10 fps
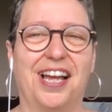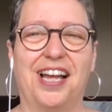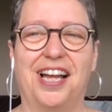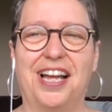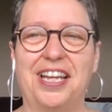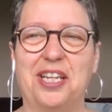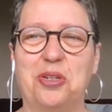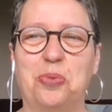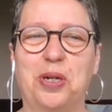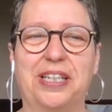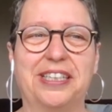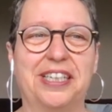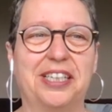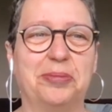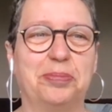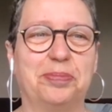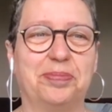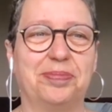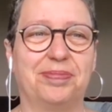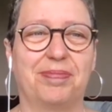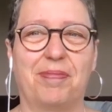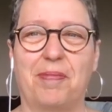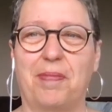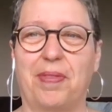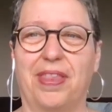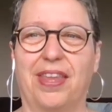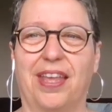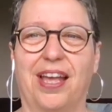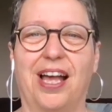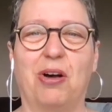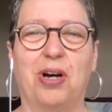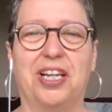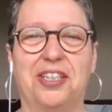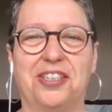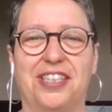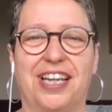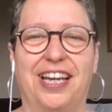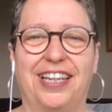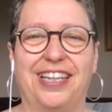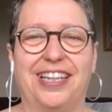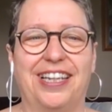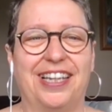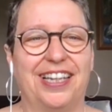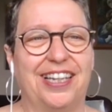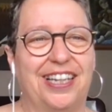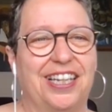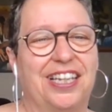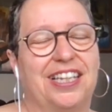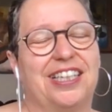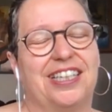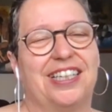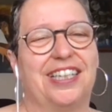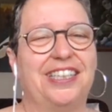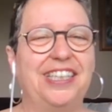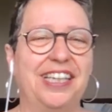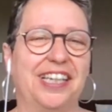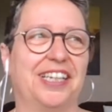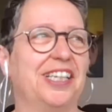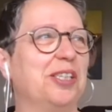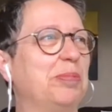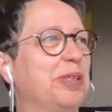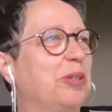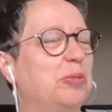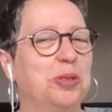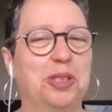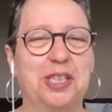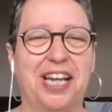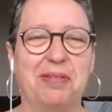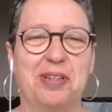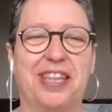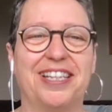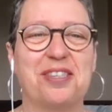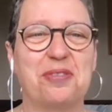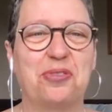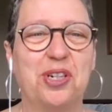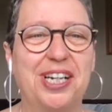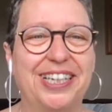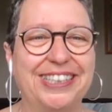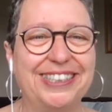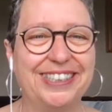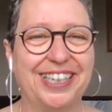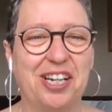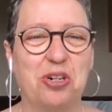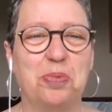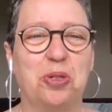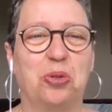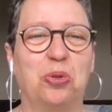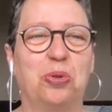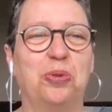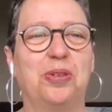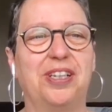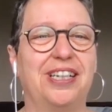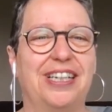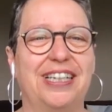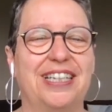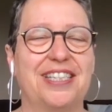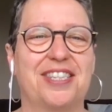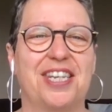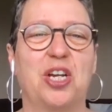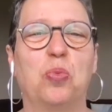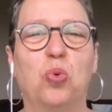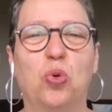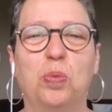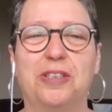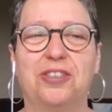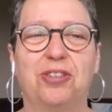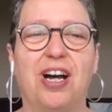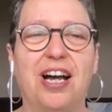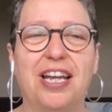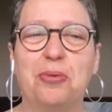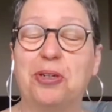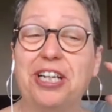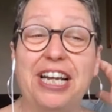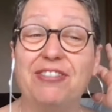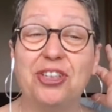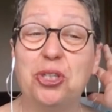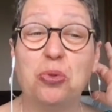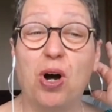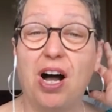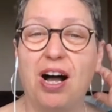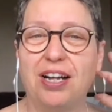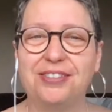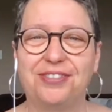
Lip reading: Hi and welcome. How are you today? Yeah, a little bit gloomy today, but that's fine. I hope you're all staying warm and dry wherever you are.